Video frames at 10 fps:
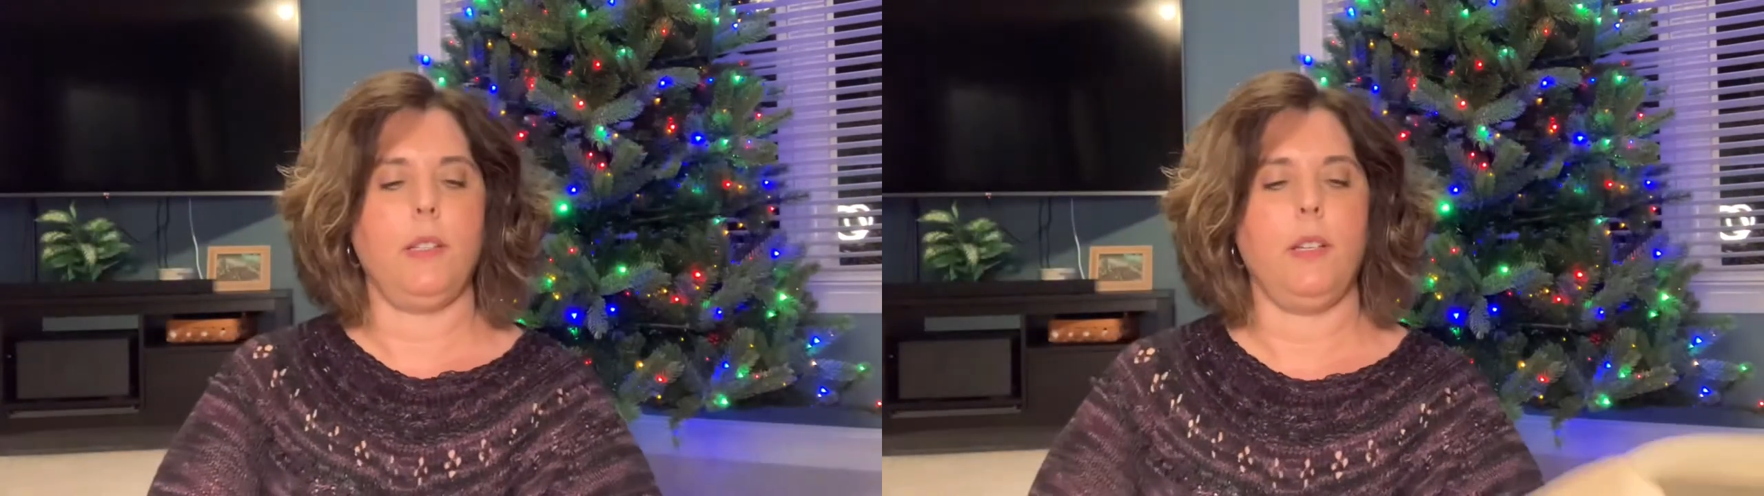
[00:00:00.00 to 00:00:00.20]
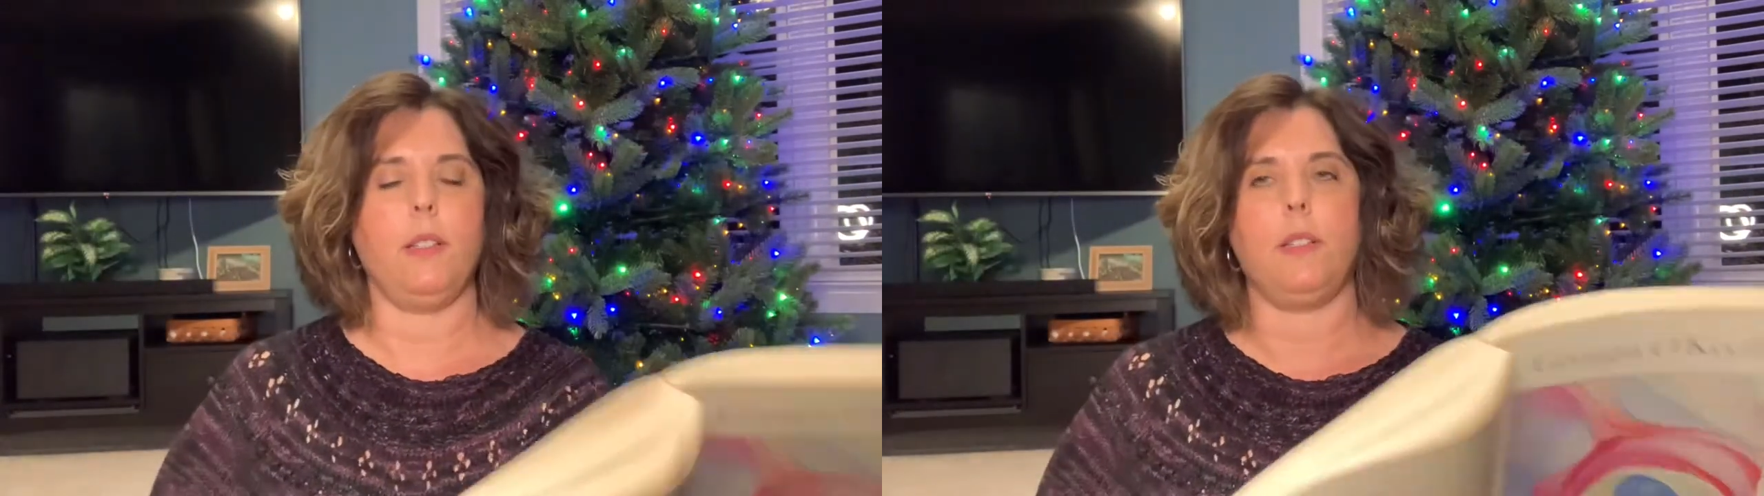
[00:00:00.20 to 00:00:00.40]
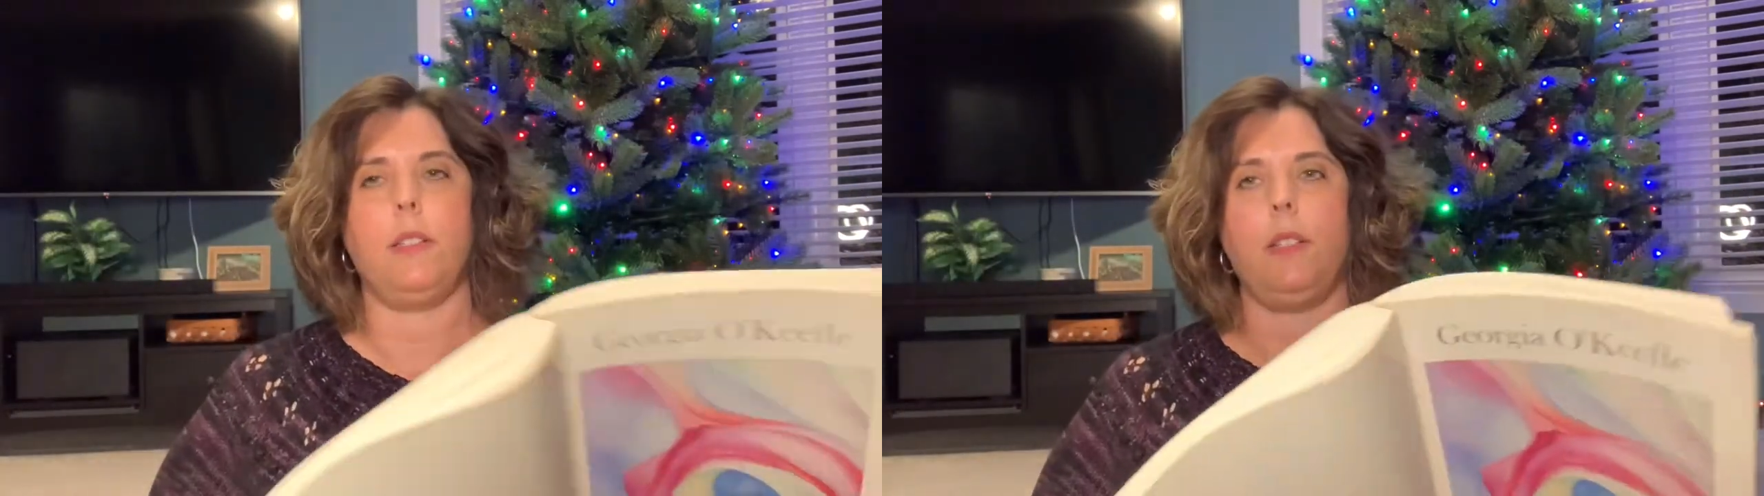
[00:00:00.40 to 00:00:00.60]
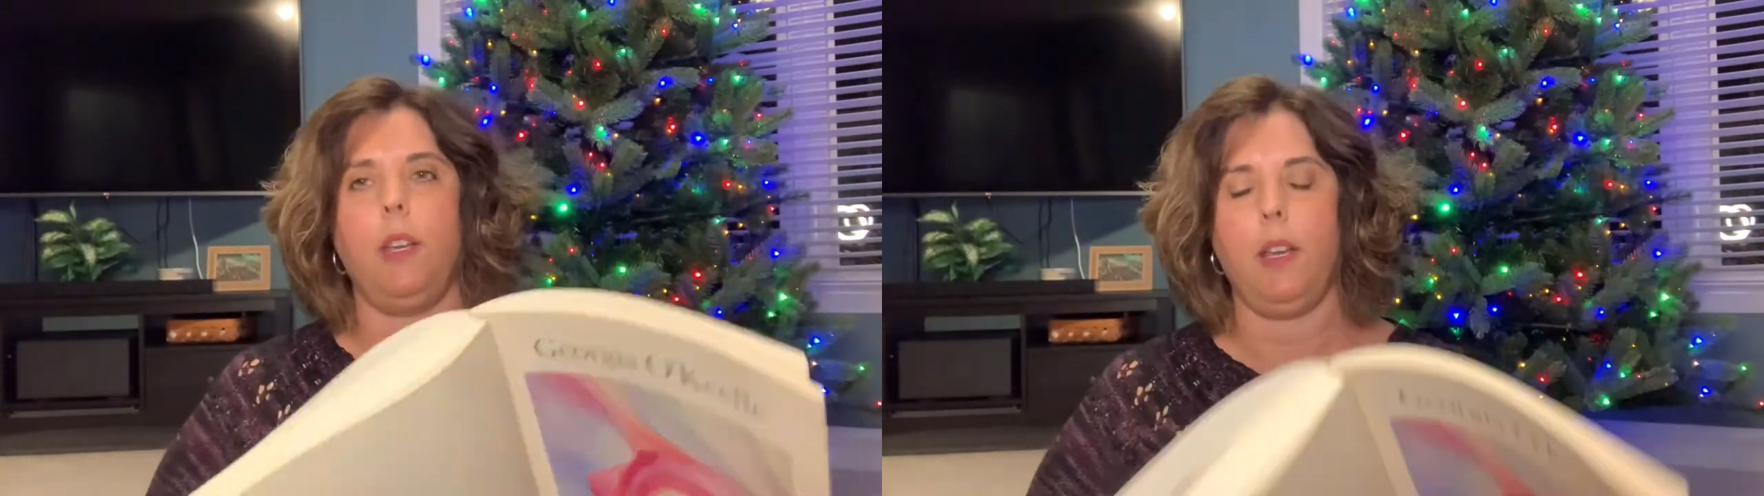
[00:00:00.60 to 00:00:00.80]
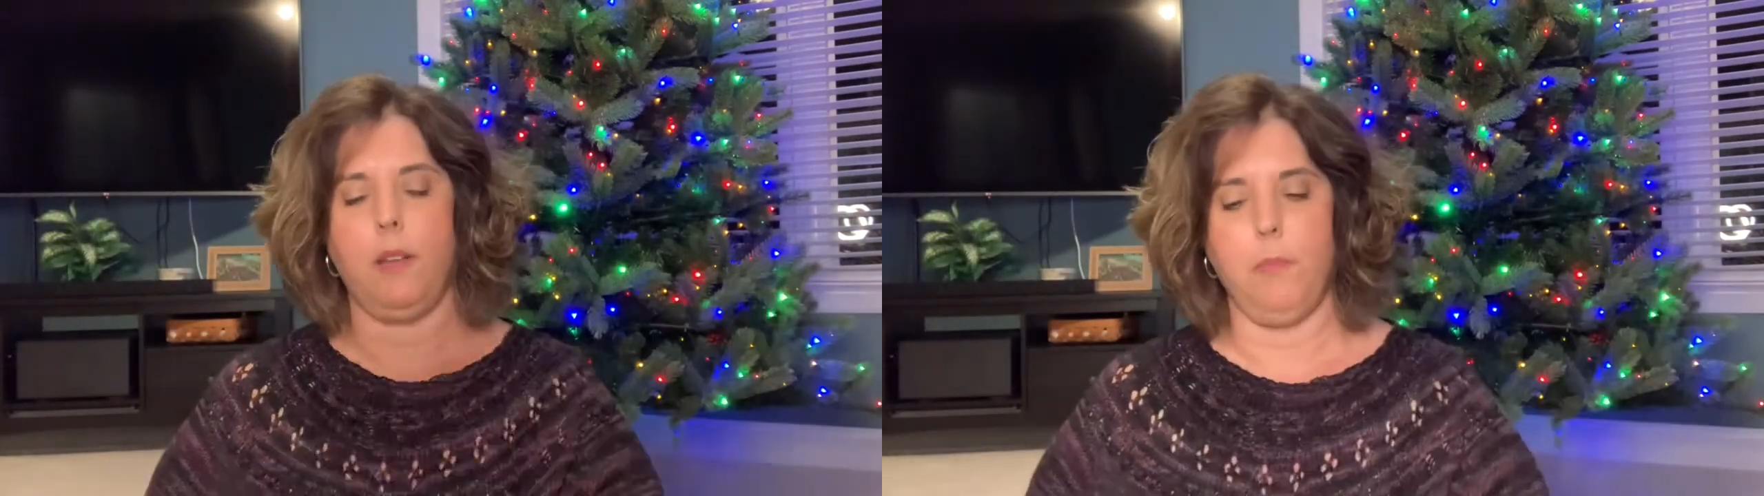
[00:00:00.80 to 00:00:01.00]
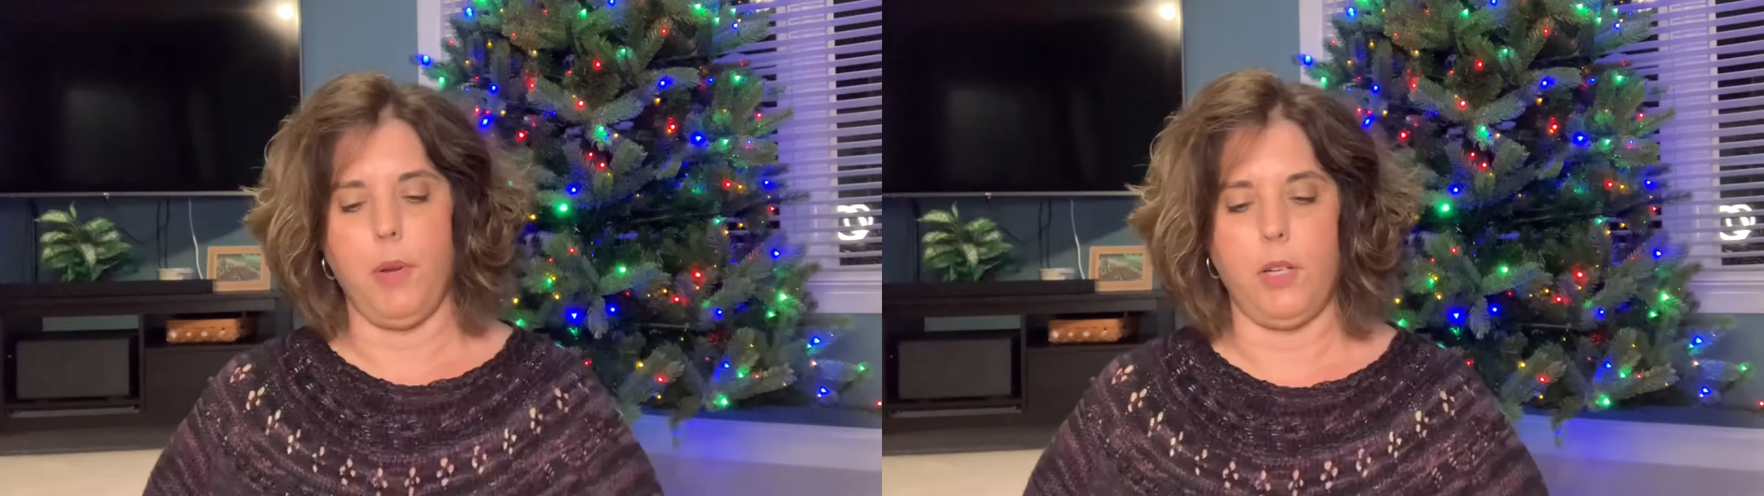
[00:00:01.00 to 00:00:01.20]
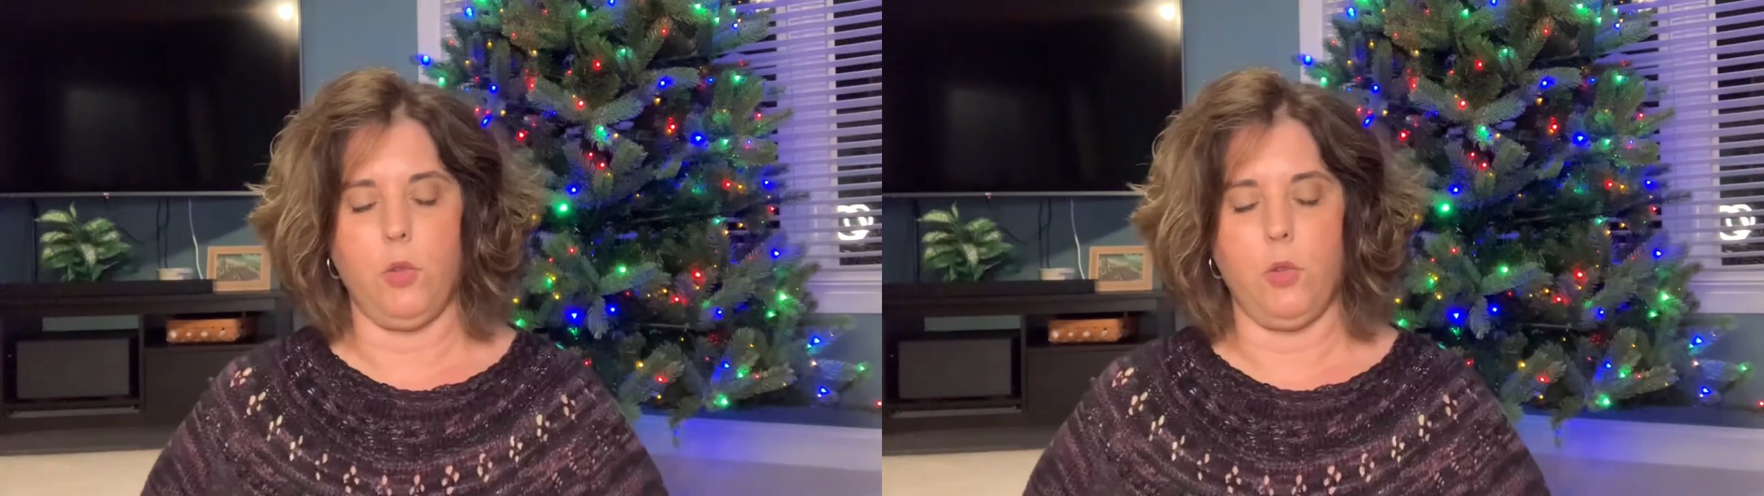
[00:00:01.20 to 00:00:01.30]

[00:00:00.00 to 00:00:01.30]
it's ten by